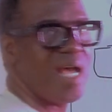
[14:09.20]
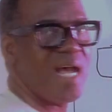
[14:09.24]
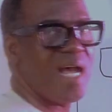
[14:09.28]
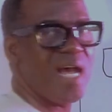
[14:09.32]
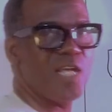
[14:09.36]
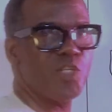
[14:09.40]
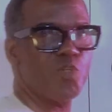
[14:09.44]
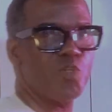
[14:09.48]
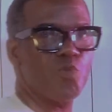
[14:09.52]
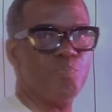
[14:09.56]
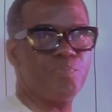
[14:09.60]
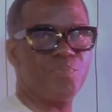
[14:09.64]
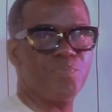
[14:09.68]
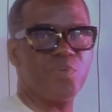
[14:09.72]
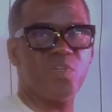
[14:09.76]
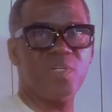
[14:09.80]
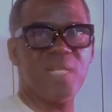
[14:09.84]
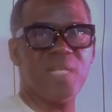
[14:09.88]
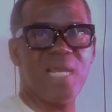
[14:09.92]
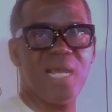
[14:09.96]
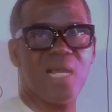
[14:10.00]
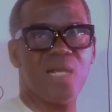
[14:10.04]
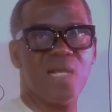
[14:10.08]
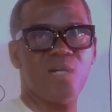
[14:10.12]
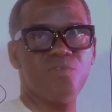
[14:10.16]
as we
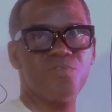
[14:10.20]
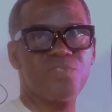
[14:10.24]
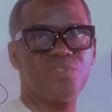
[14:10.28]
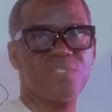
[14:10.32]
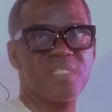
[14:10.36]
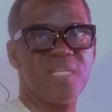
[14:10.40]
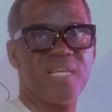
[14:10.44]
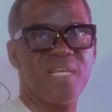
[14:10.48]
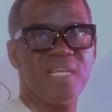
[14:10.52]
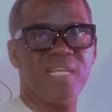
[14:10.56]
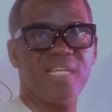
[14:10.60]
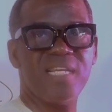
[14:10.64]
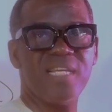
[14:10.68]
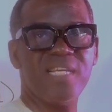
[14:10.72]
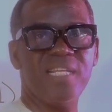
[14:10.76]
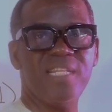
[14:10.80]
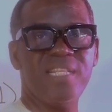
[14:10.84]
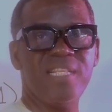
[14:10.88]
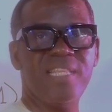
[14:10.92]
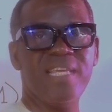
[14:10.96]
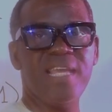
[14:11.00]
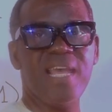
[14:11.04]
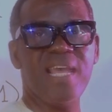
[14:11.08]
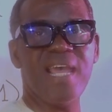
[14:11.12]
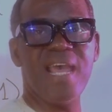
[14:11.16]
pronounce
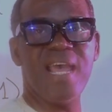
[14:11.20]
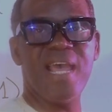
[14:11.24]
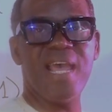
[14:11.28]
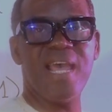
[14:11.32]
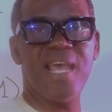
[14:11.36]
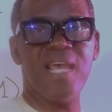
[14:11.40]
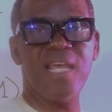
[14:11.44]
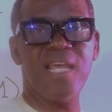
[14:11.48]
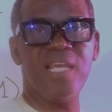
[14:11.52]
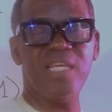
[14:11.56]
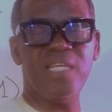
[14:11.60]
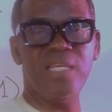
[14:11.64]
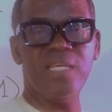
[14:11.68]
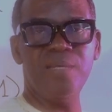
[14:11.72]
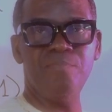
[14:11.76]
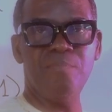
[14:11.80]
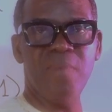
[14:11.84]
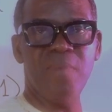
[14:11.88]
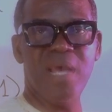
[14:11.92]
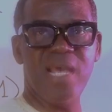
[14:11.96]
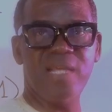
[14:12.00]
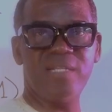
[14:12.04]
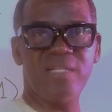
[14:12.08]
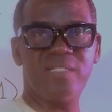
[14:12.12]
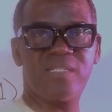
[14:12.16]
the in
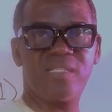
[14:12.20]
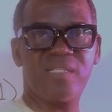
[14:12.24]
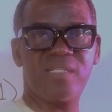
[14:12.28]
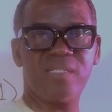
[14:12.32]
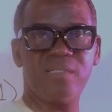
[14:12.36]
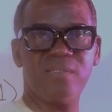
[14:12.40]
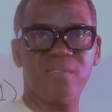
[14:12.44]
met.